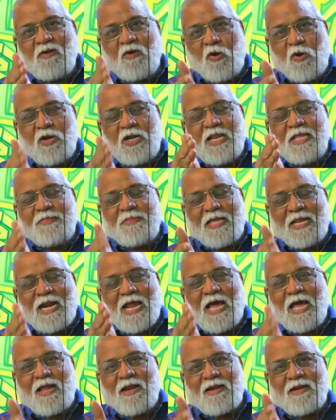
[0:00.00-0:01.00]
only there
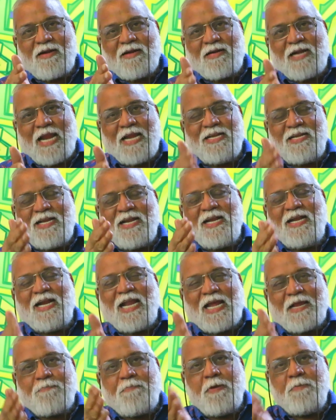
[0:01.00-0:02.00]
are 19
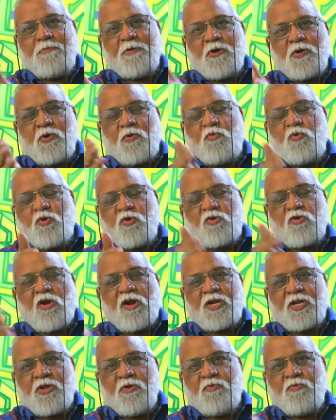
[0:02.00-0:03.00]
lakh people, you know, who could
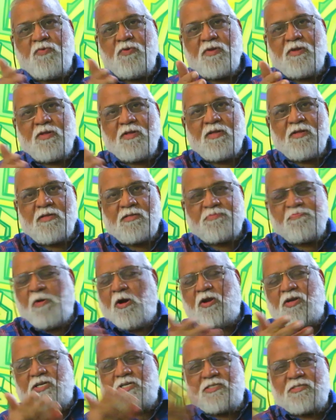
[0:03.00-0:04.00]
not give.
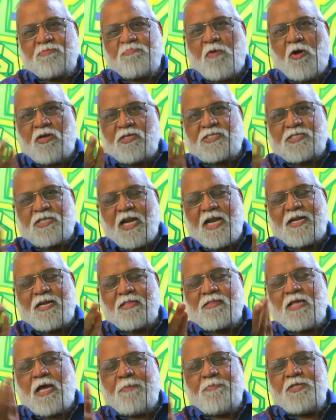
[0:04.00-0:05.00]
Small state,
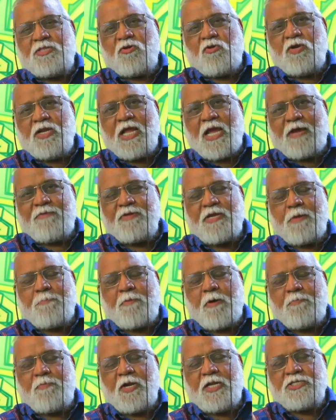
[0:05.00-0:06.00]
Assam is only having a
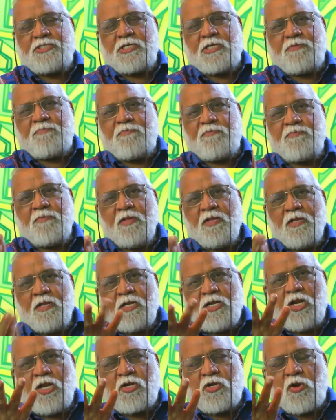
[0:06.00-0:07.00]
population
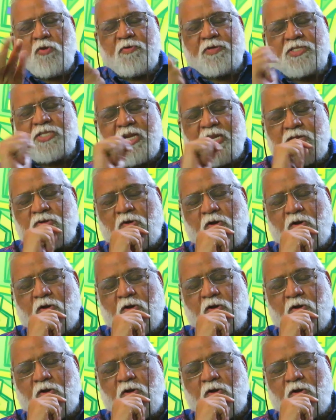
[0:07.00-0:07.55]
of little over 3